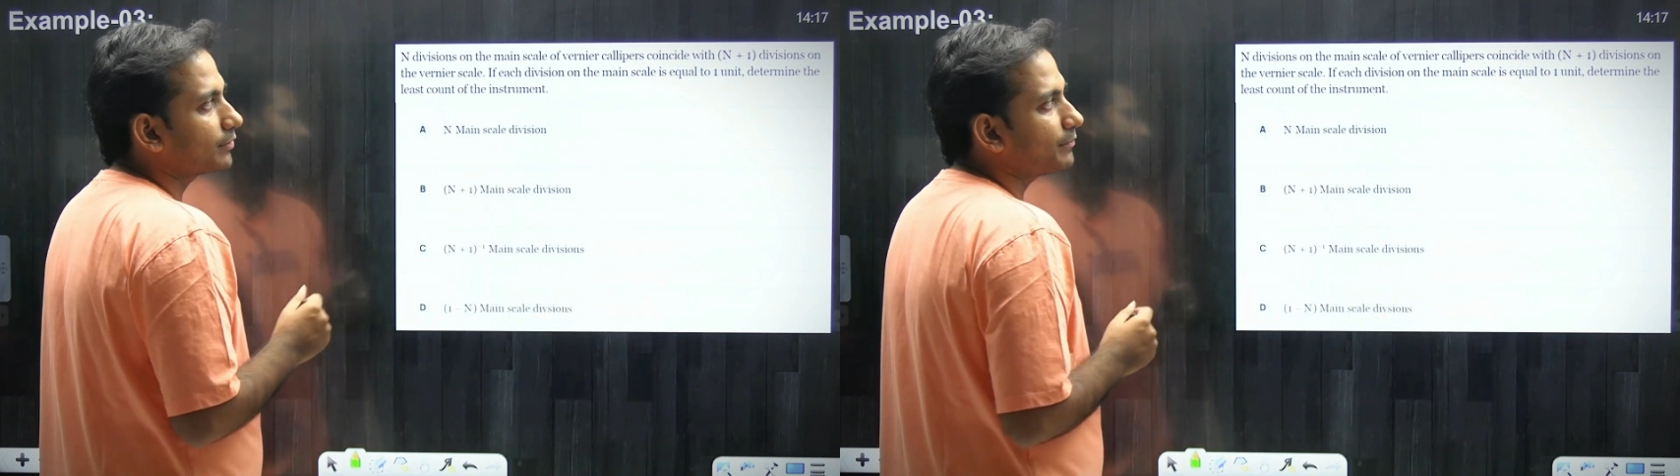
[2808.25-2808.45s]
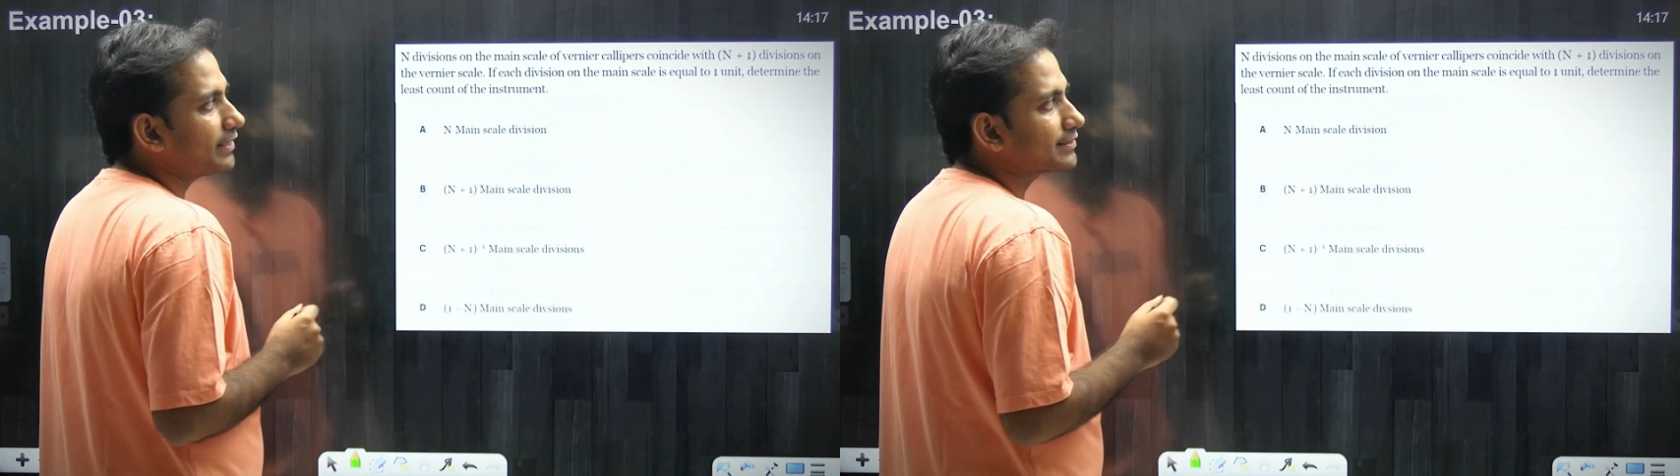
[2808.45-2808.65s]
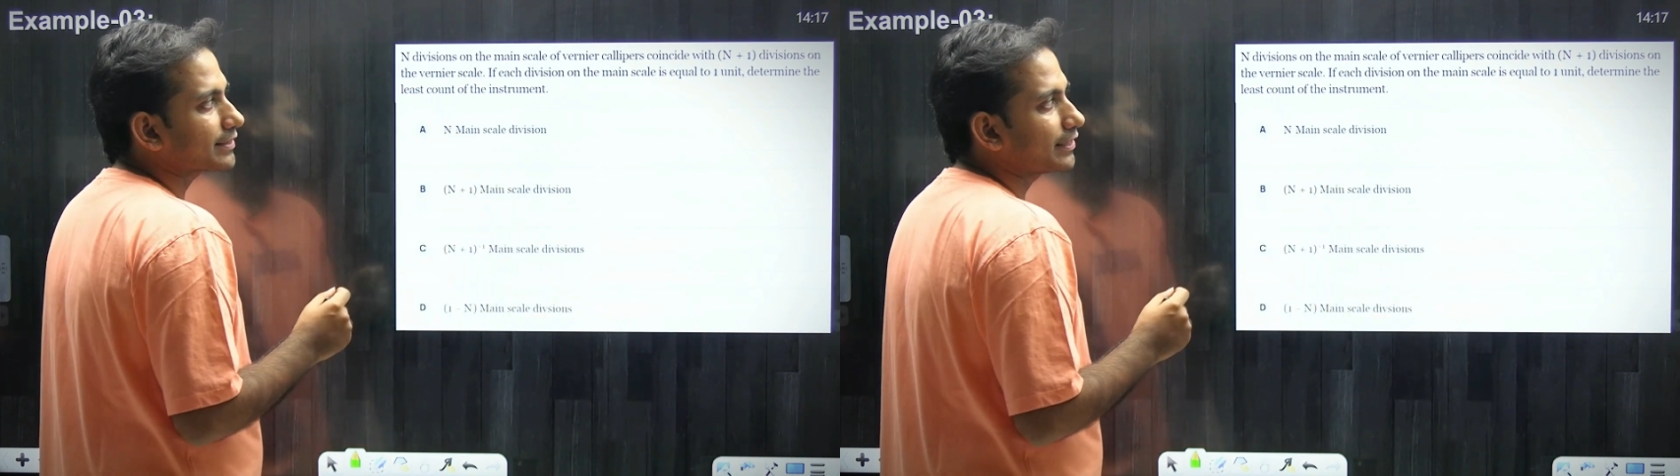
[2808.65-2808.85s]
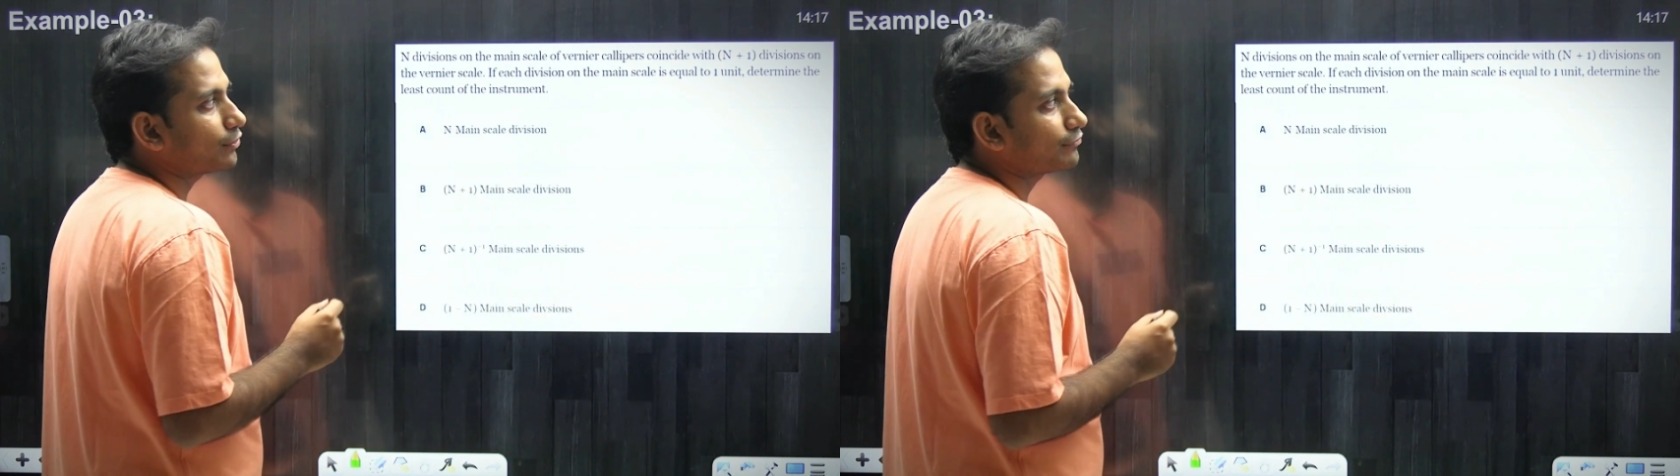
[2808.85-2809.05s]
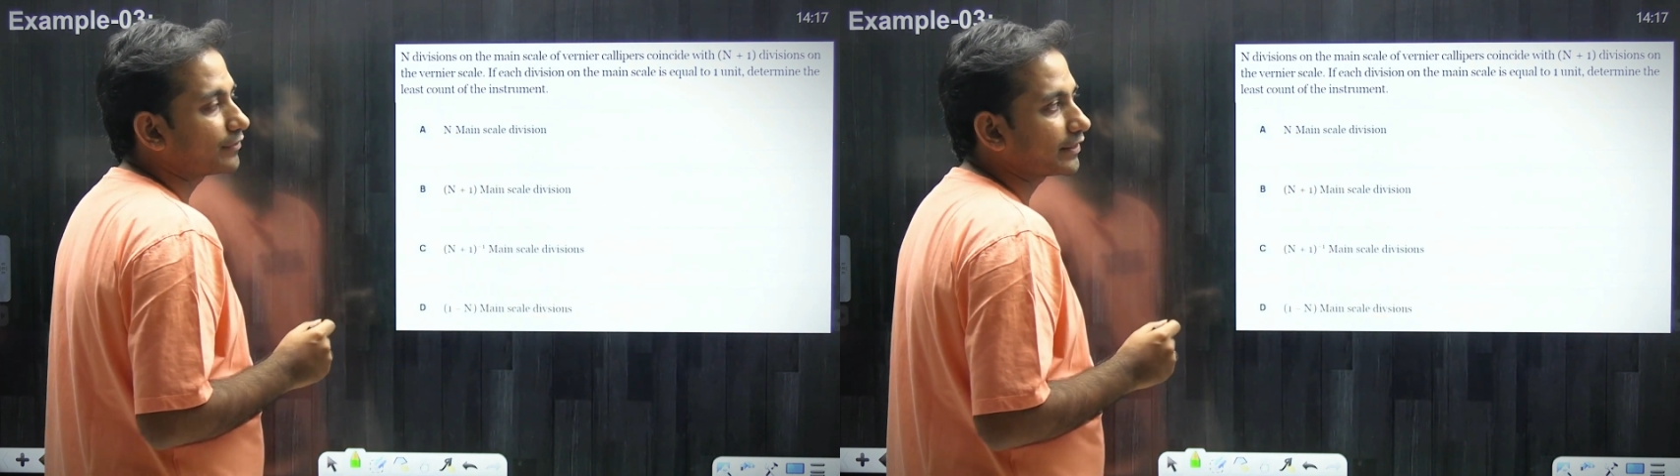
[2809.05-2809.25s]
the main scale
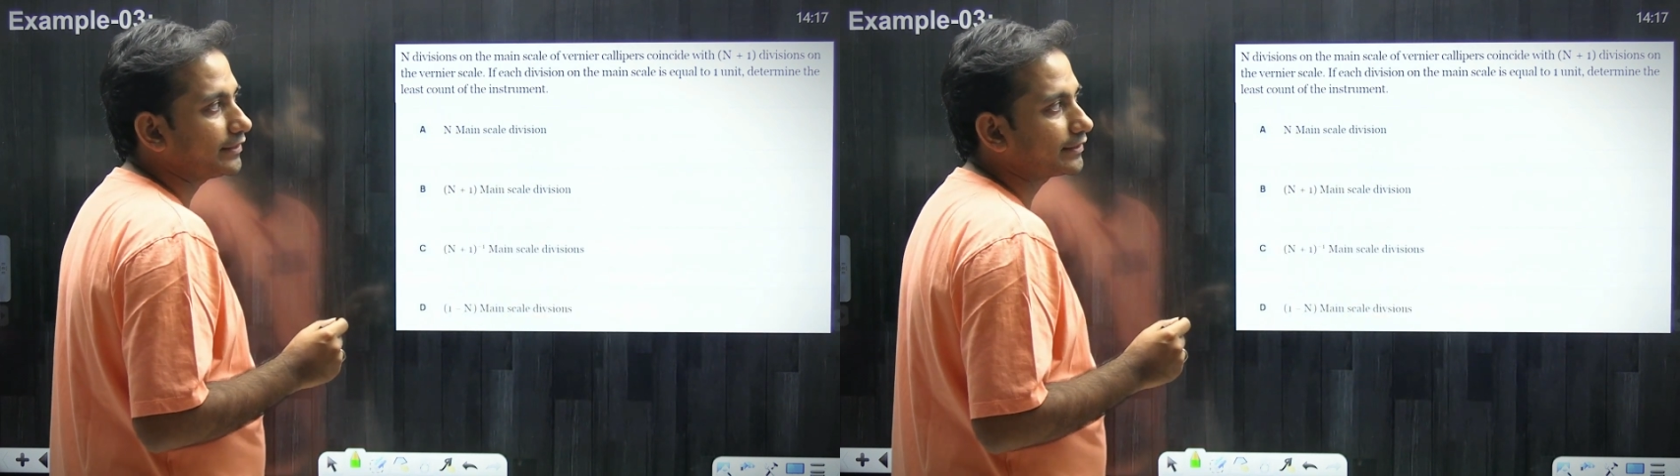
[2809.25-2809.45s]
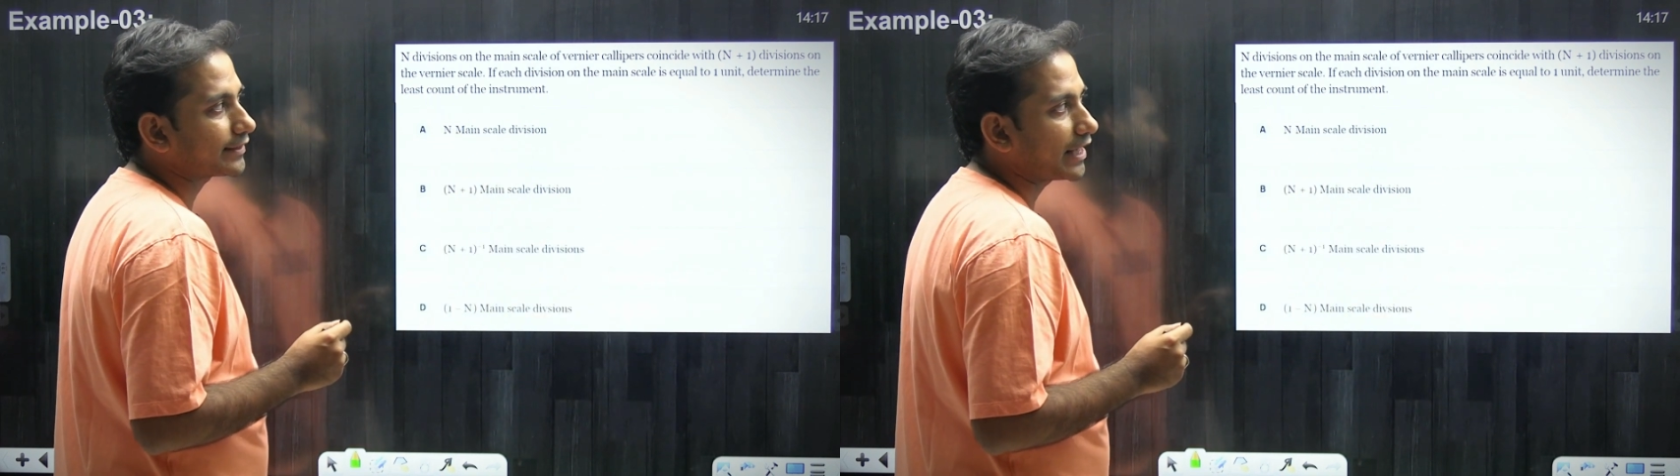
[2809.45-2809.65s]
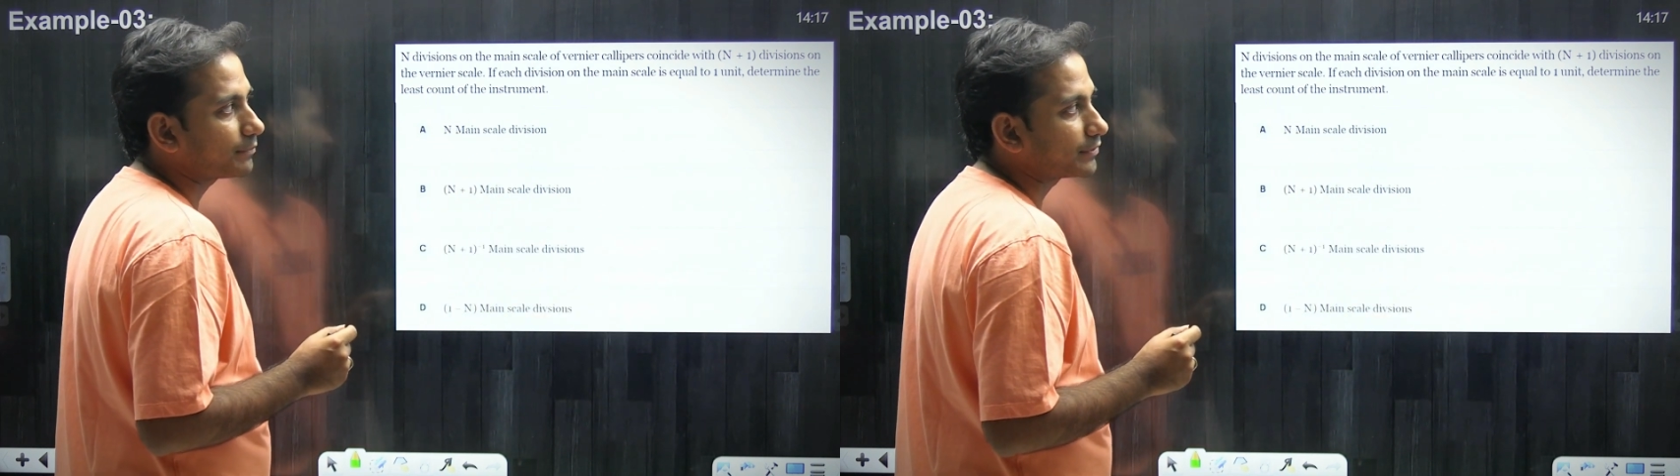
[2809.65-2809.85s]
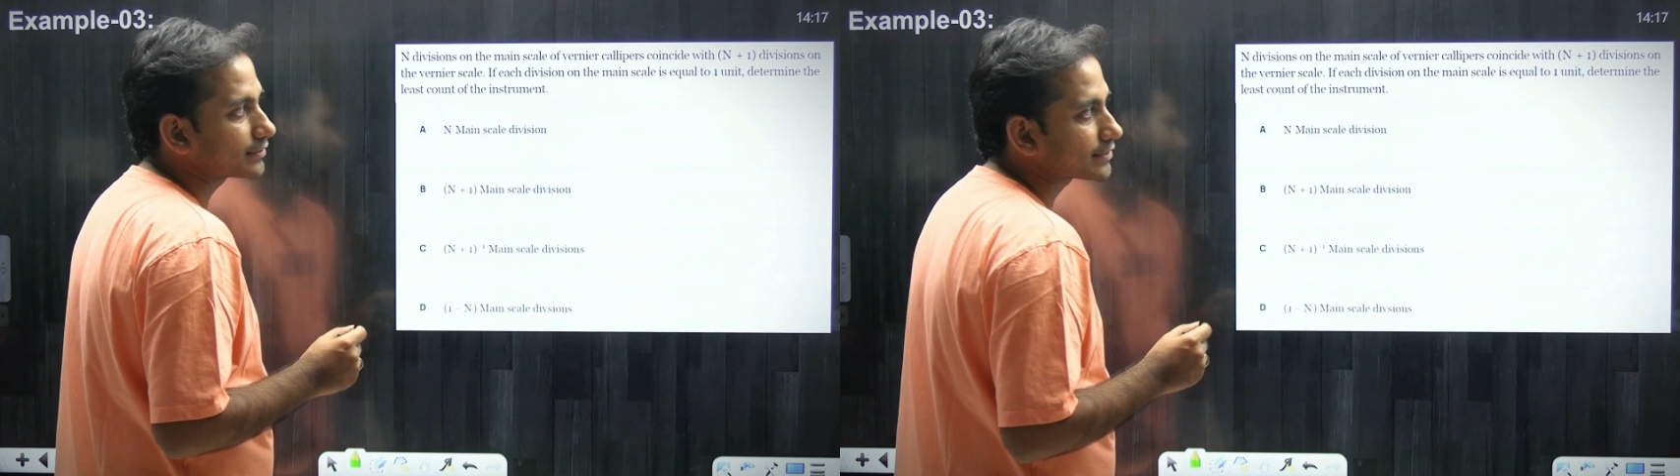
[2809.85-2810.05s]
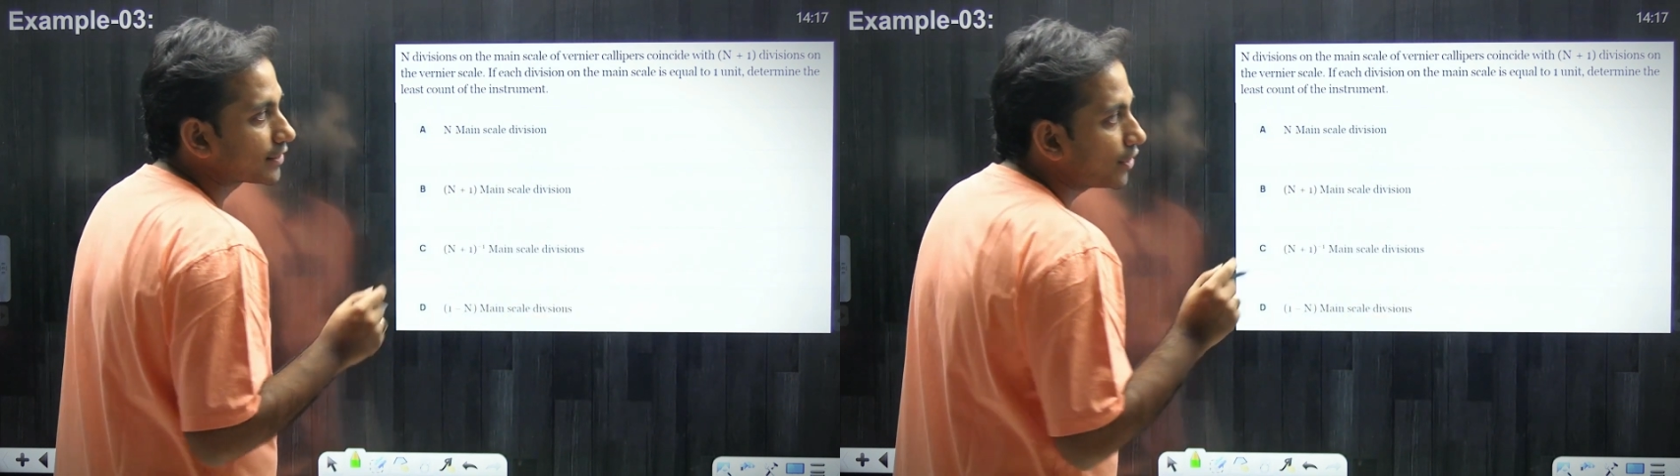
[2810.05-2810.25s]
of vernier
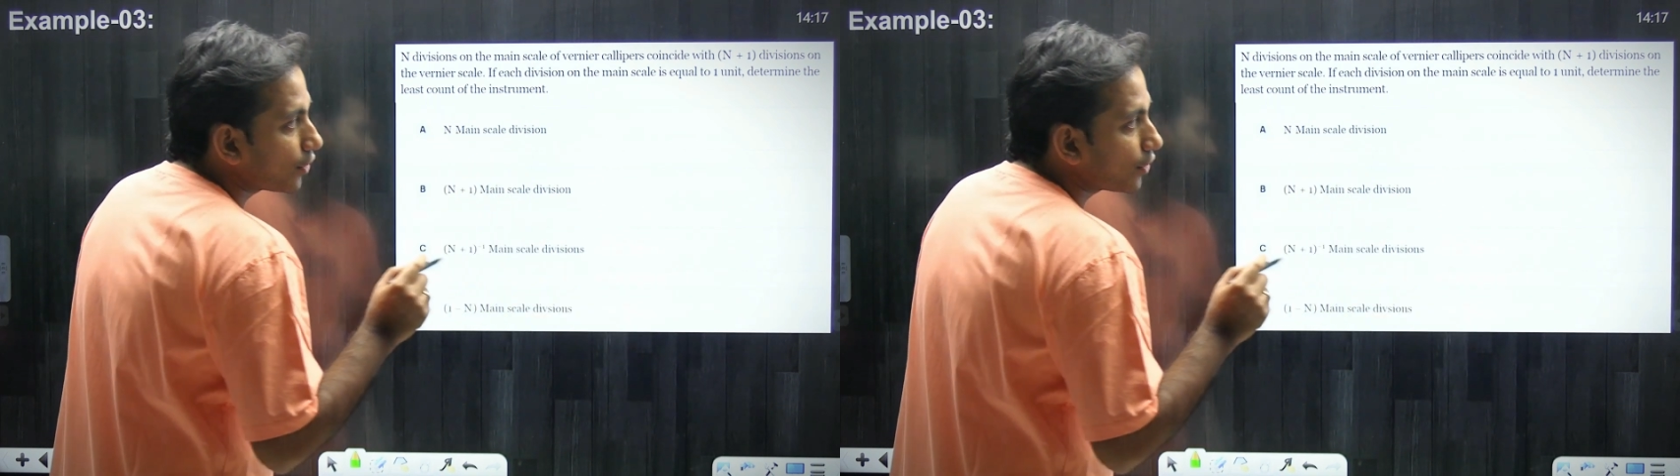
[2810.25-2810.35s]
calipers